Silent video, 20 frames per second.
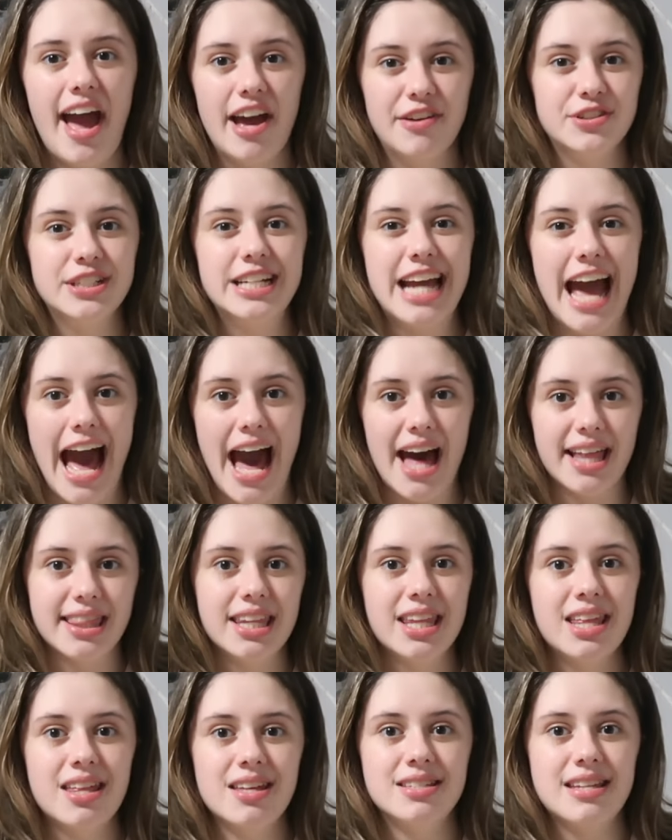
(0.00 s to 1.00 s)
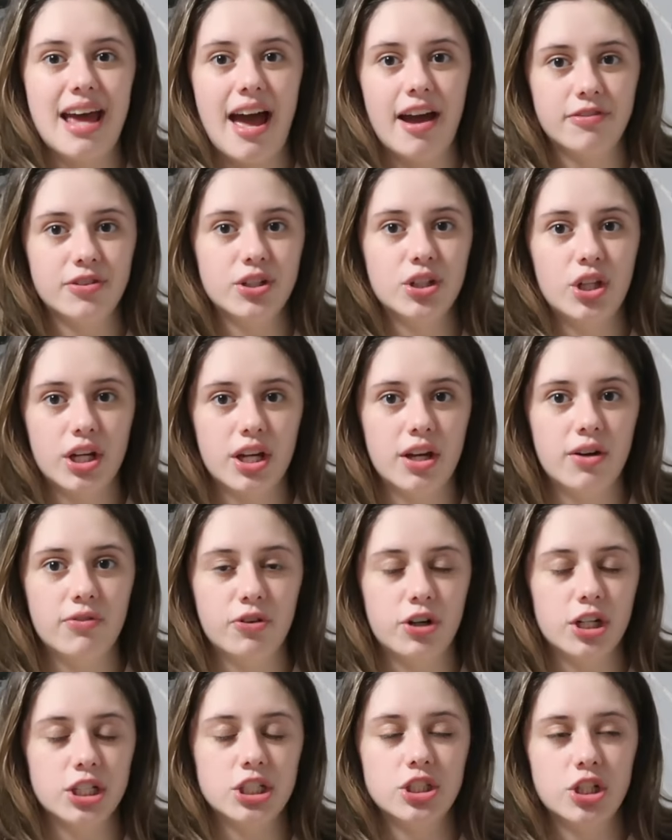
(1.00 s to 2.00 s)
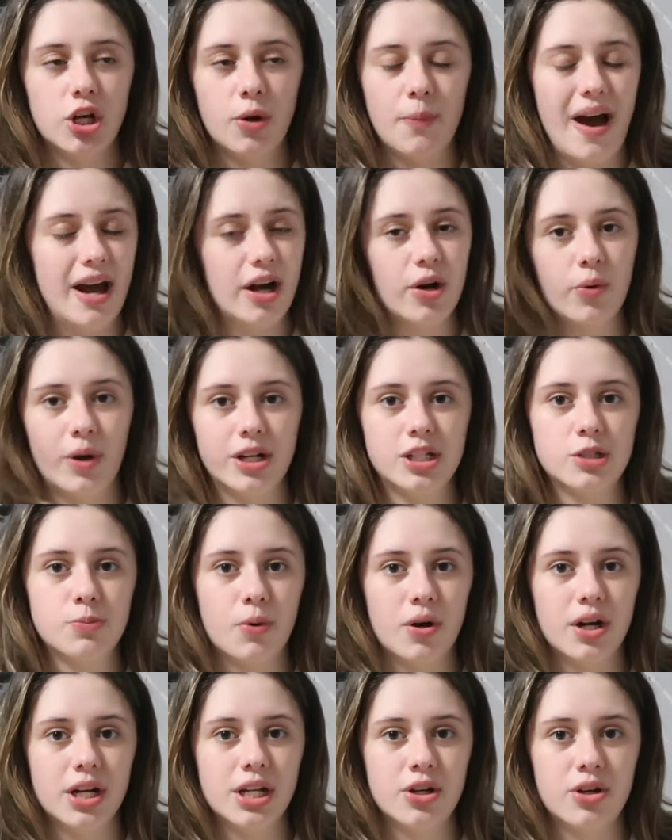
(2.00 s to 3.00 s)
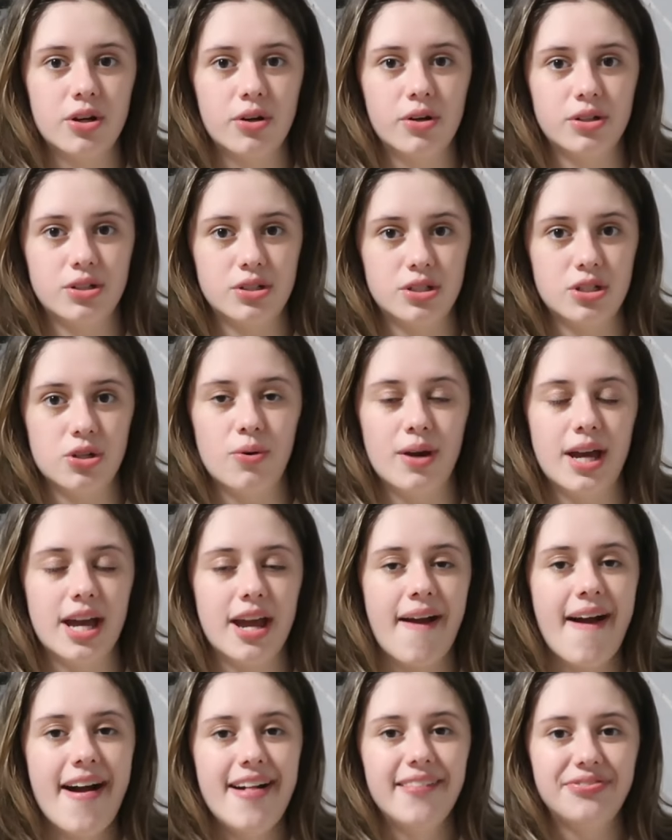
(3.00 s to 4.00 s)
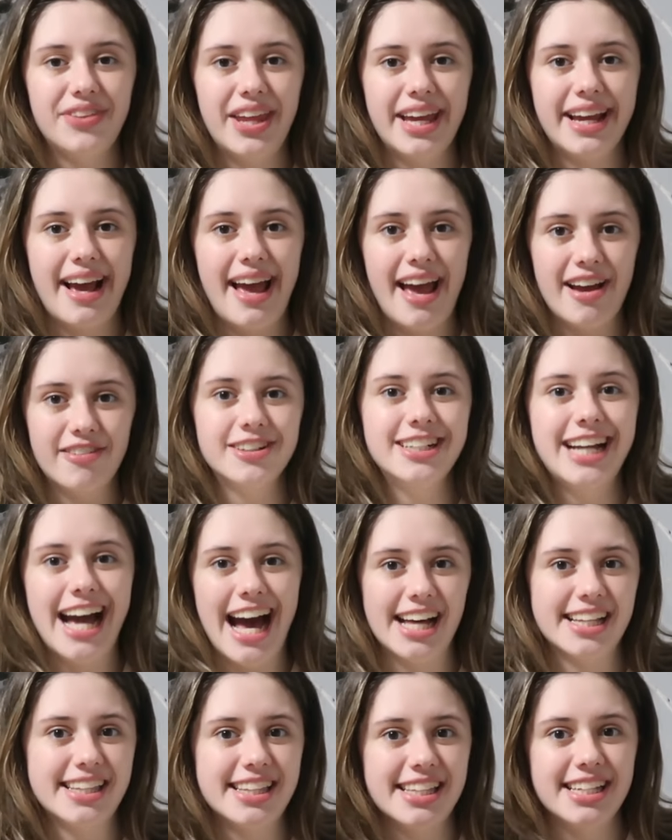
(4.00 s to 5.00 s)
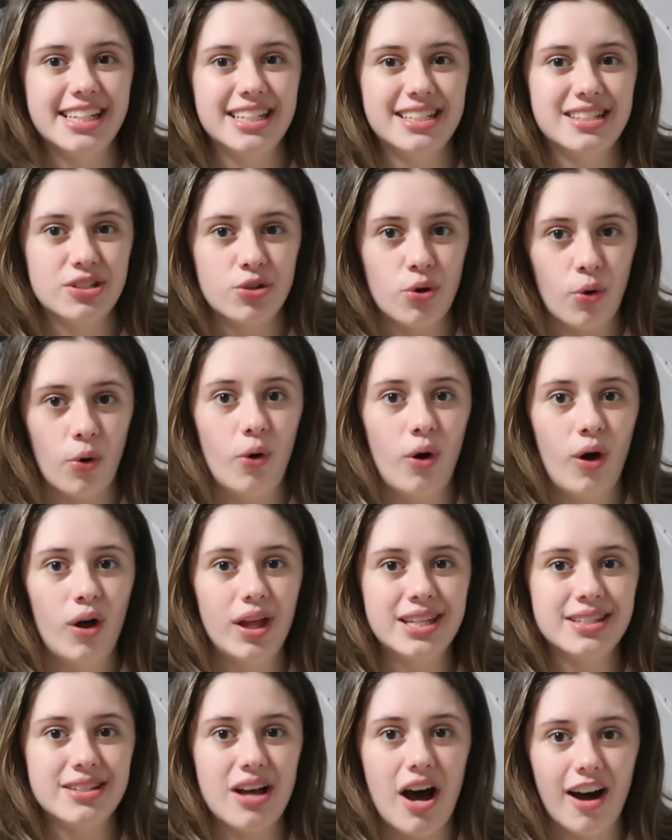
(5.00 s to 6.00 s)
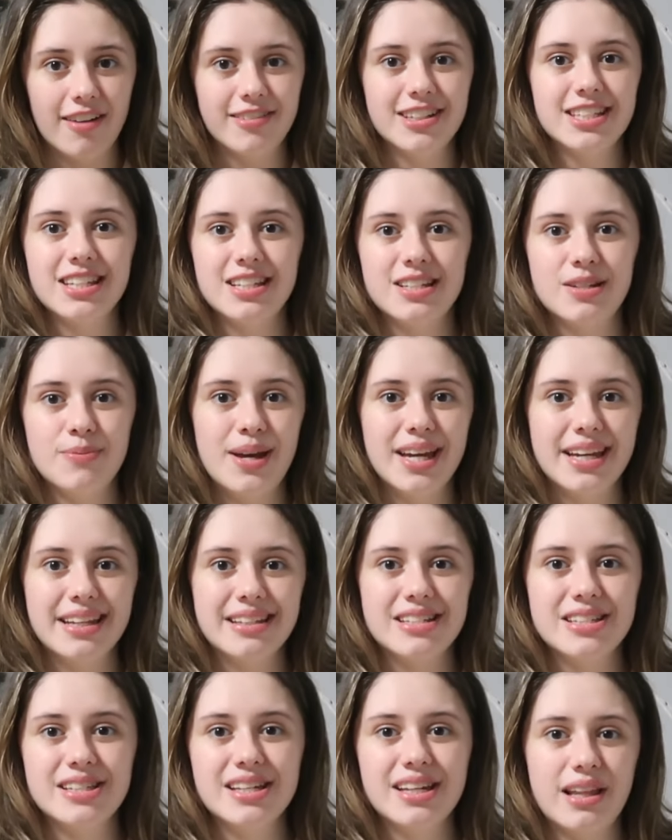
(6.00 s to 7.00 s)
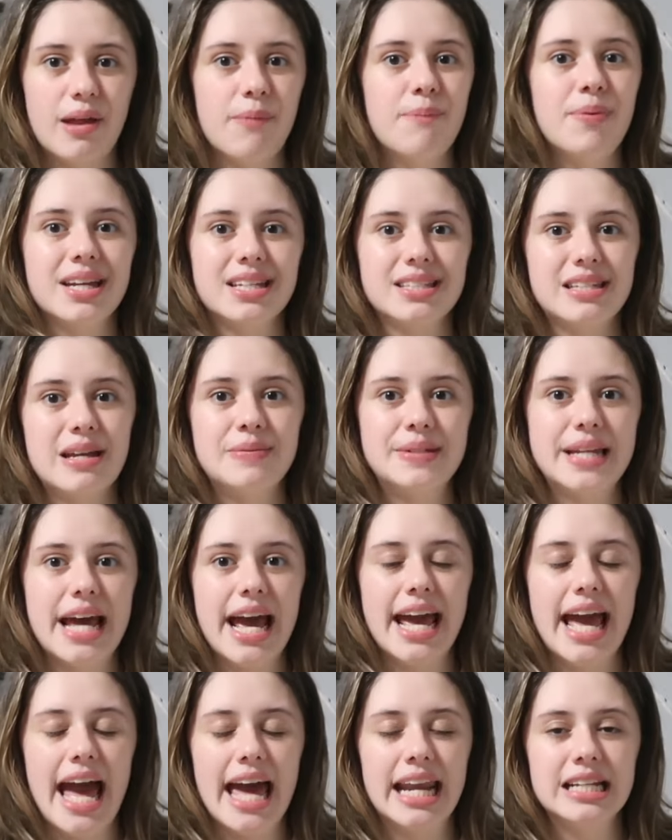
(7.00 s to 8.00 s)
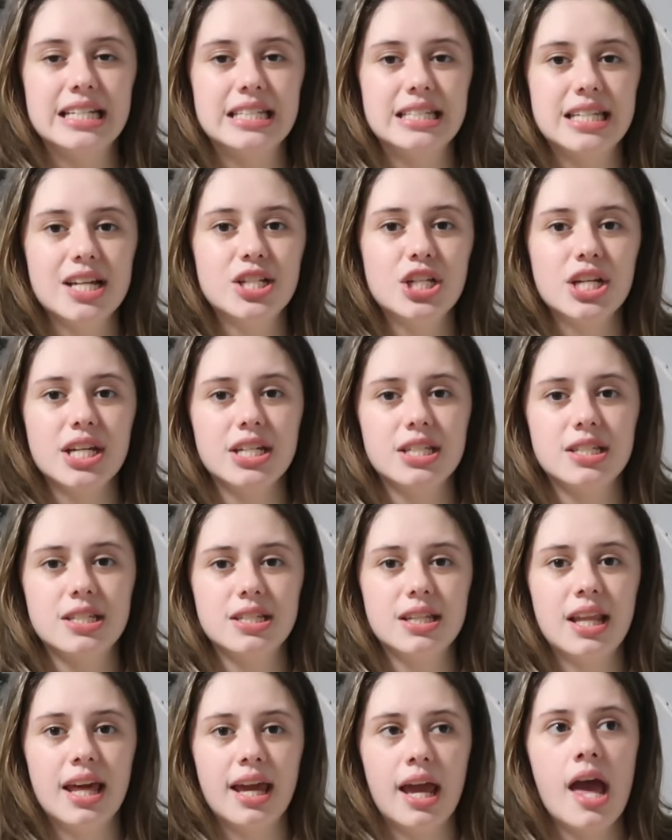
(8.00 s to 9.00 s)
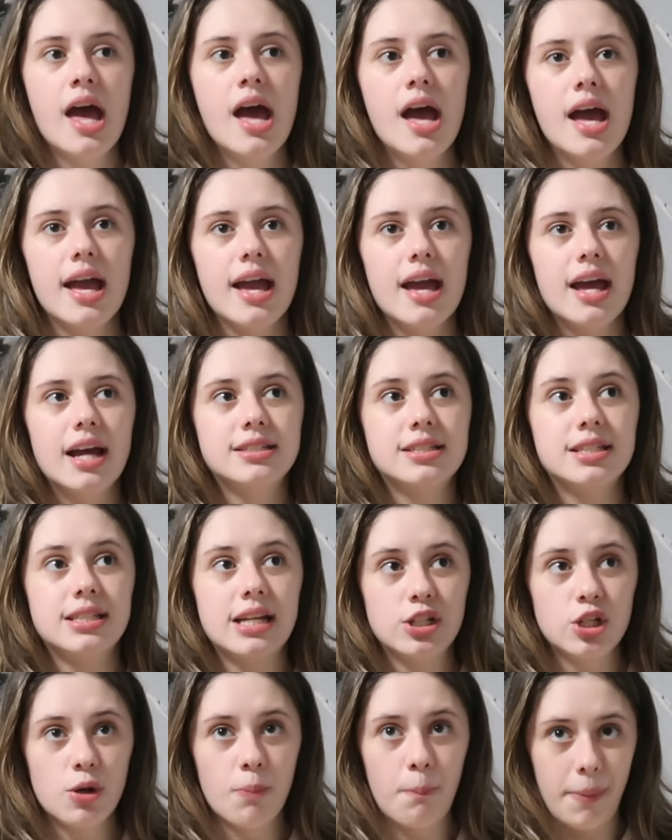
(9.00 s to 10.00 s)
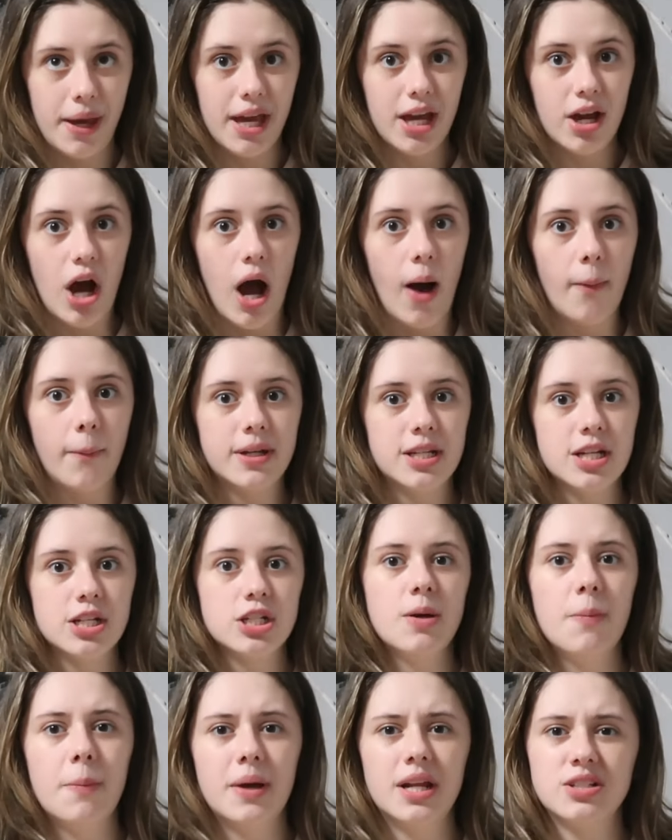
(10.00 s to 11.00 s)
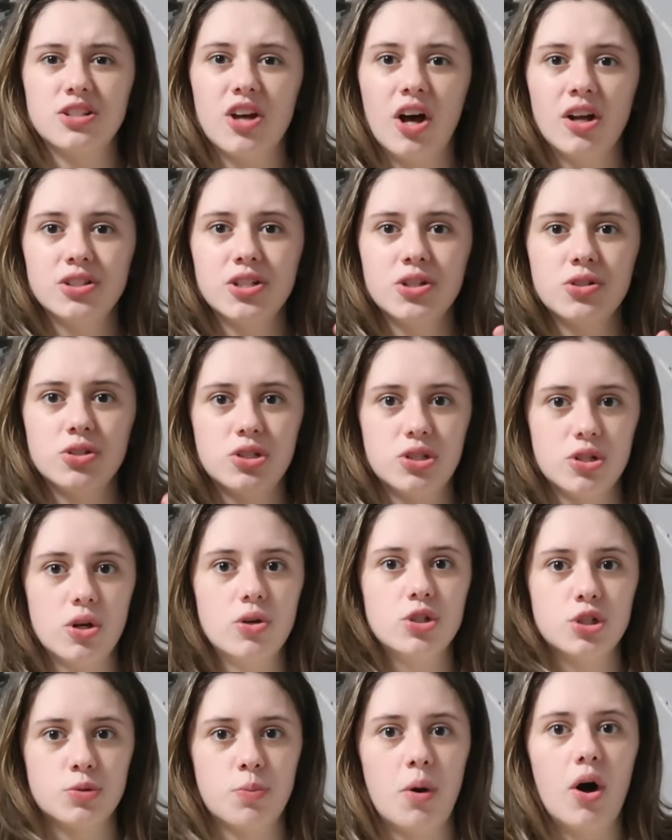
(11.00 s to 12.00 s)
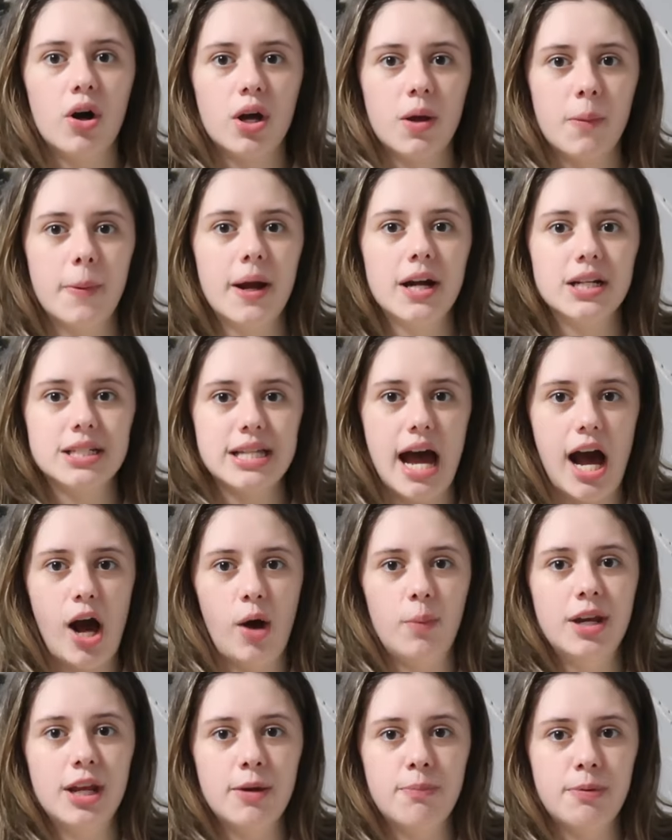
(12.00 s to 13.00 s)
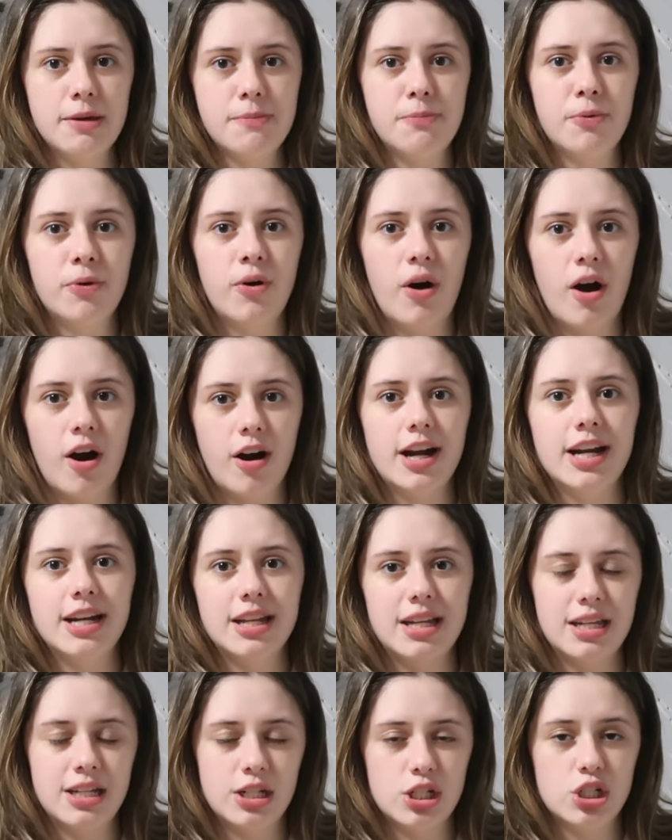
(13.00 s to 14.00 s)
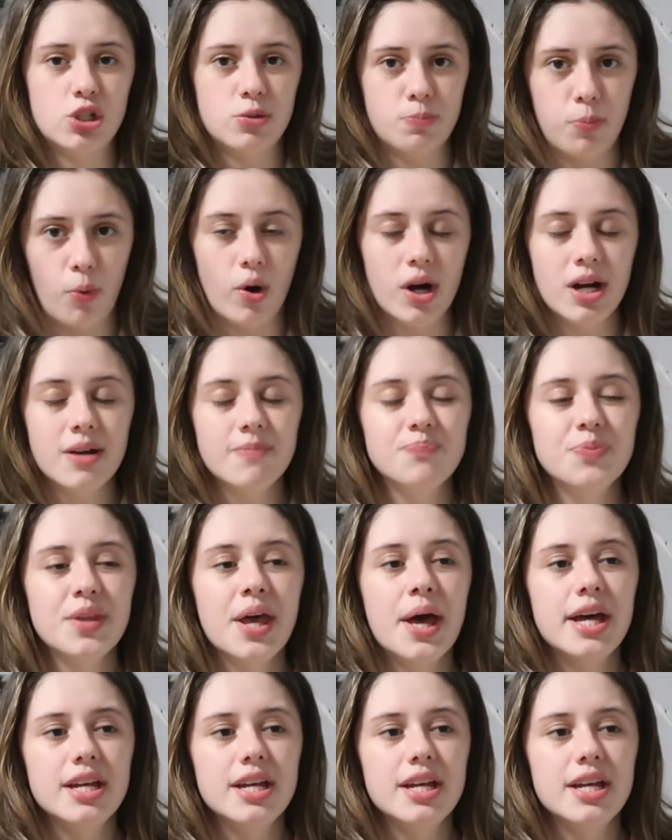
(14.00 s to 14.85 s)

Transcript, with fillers: every athlete is ever looking forward to no matter what sport you're doing. Like every athlete's goal is obviously to make it to the Olympics someday and it's such like a like it's such a big competition, but it's also so small compared to how many people are in each sport.